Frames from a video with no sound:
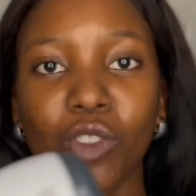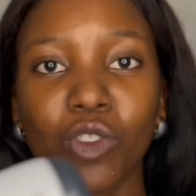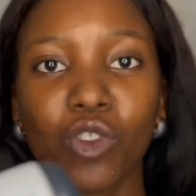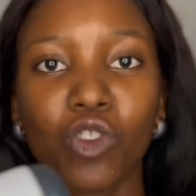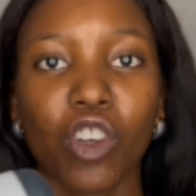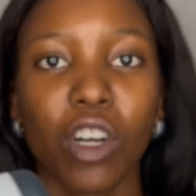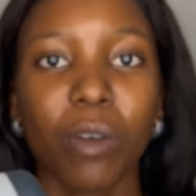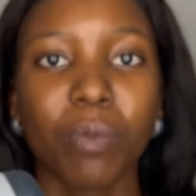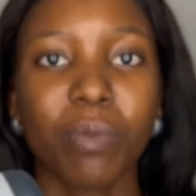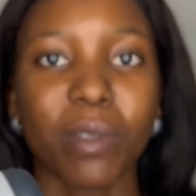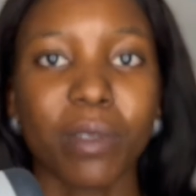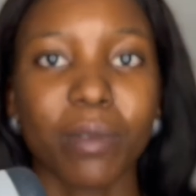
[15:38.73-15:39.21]

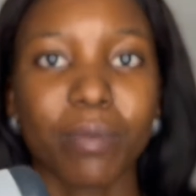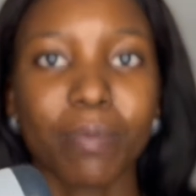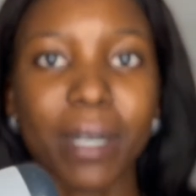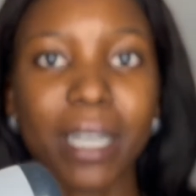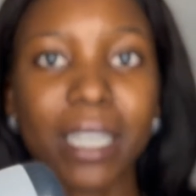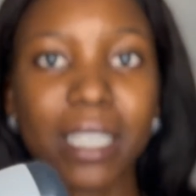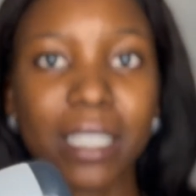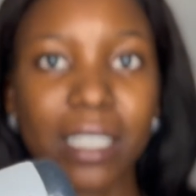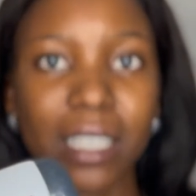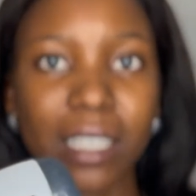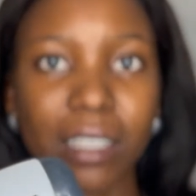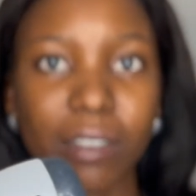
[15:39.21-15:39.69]
drop a
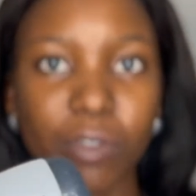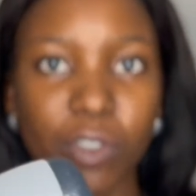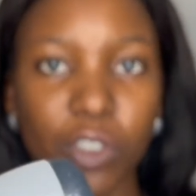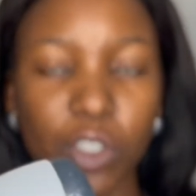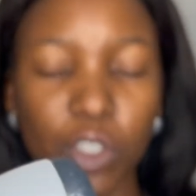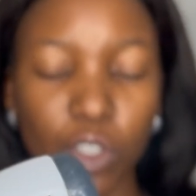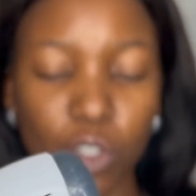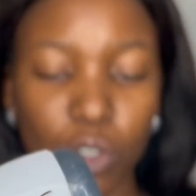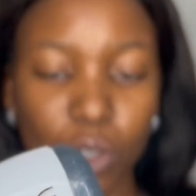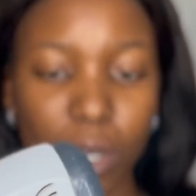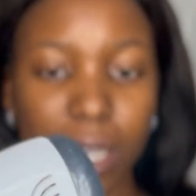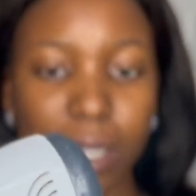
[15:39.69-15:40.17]
pancake
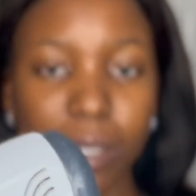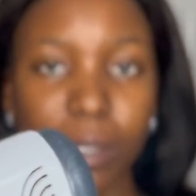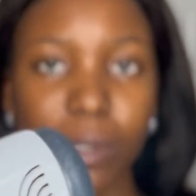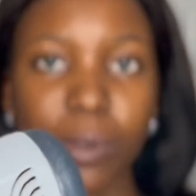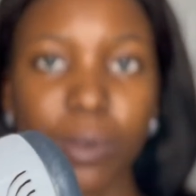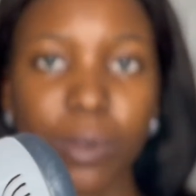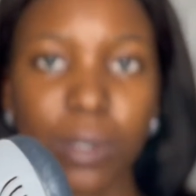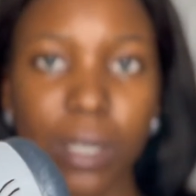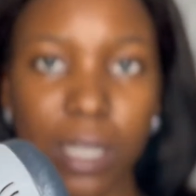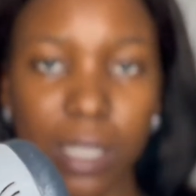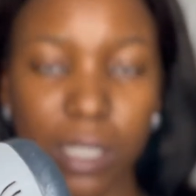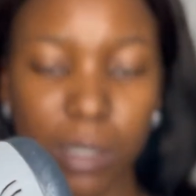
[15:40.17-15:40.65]
video as
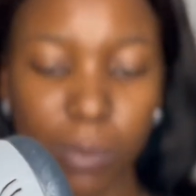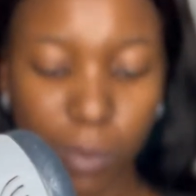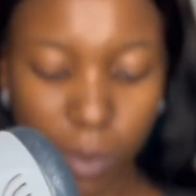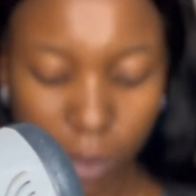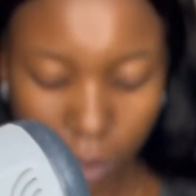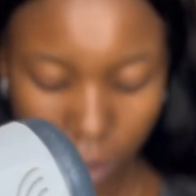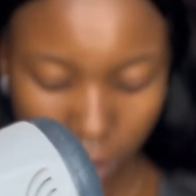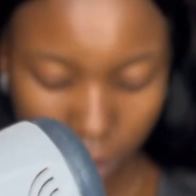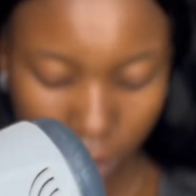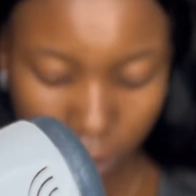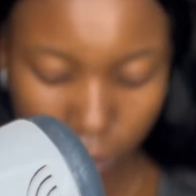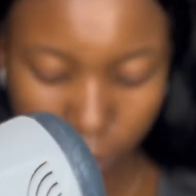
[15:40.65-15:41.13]
soon as
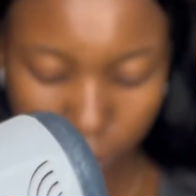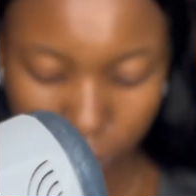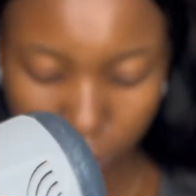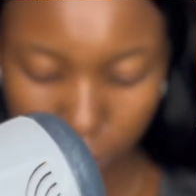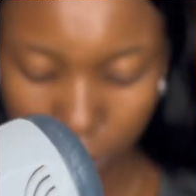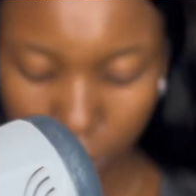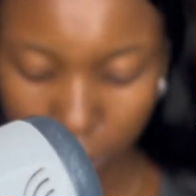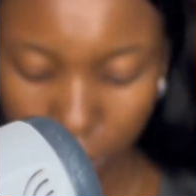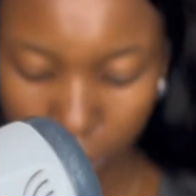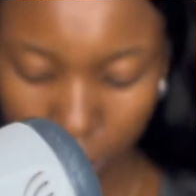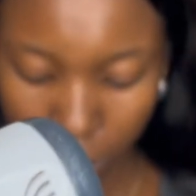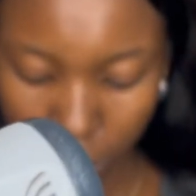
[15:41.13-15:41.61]
possible.
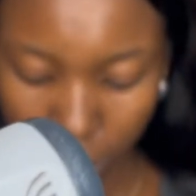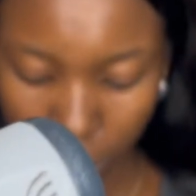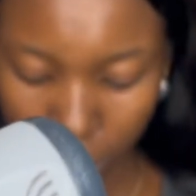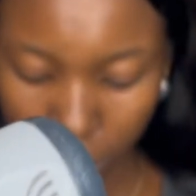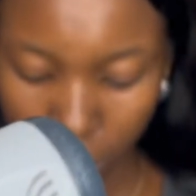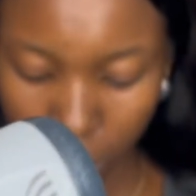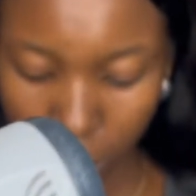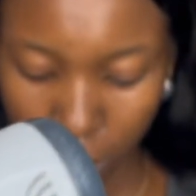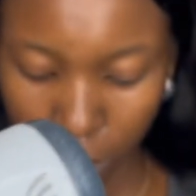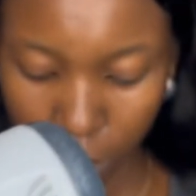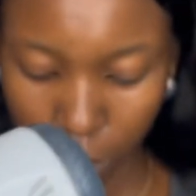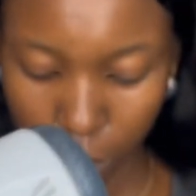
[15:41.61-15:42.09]

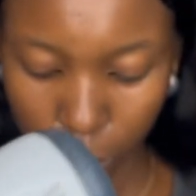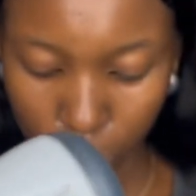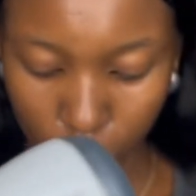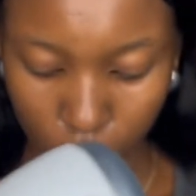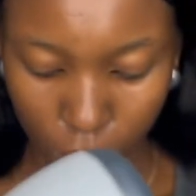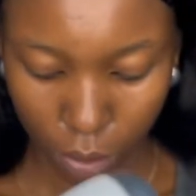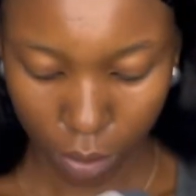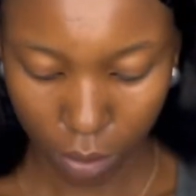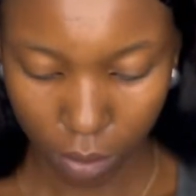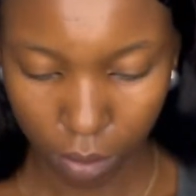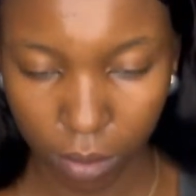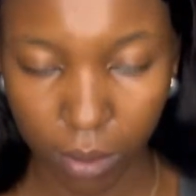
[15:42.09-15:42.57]
So